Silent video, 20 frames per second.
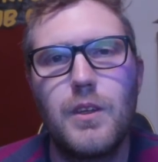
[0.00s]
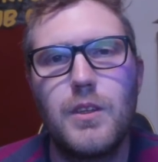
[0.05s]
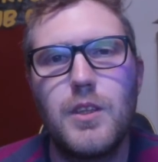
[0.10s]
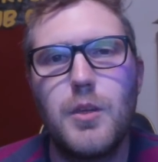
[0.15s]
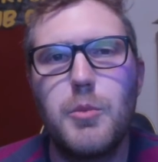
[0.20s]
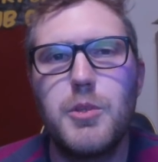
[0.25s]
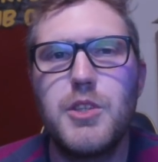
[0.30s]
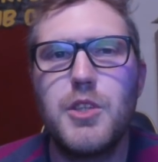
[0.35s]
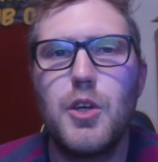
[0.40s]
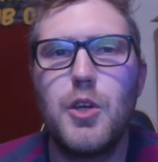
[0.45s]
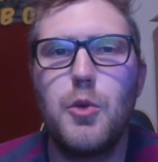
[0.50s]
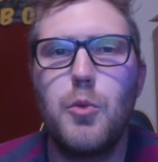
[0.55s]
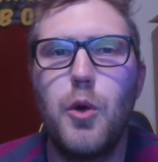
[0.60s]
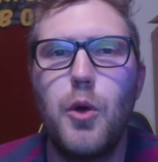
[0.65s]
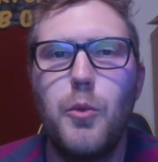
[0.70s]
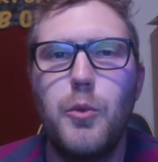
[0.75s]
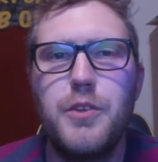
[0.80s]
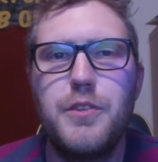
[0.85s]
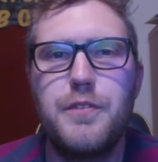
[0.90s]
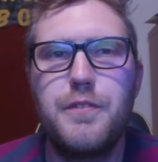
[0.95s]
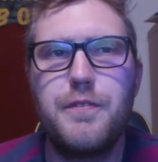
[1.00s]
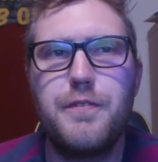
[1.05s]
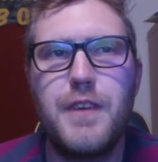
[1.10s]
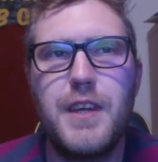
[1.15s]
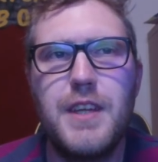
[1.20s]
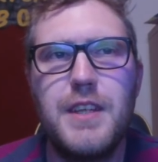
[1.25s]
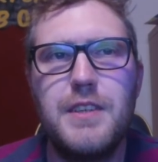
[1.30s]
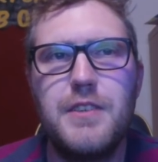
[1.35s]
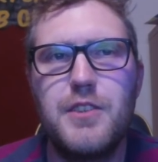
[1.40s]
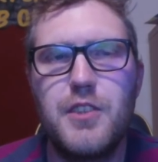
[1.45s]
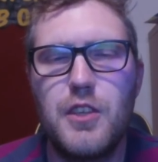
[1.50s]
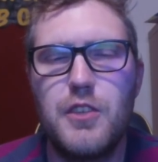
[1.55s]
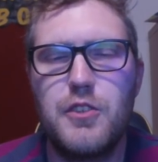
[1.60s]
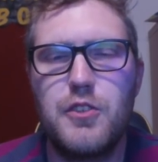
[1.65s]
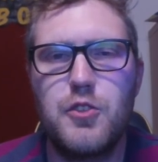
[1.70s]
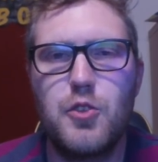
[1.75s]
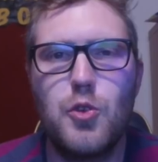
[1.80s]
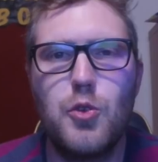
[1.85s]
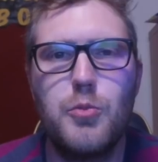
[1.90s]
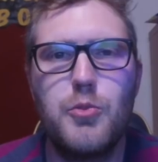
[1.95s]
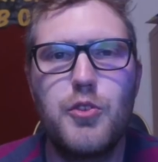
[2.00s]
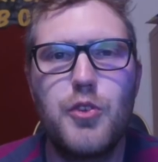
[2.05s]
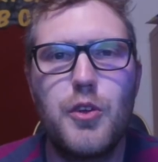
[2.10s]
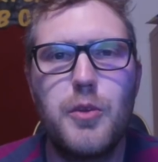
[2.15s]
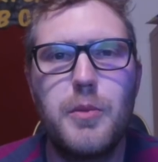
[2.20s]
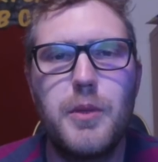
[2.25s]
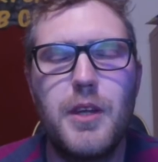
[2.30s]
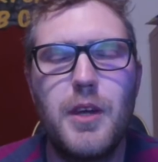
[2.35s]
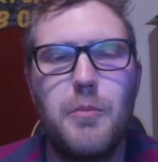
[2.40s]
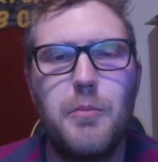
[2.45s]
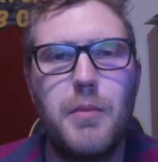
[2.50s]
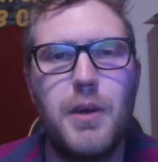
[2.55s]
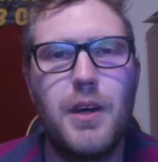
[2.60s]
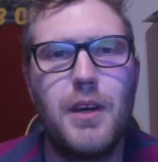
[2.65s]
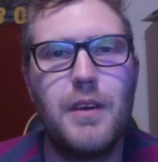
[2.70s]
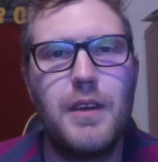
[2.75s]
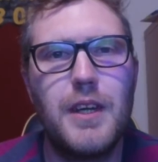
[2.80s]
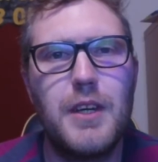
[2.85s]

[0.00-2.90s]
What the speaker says: Number 2, what was Finn's stormtrooper number?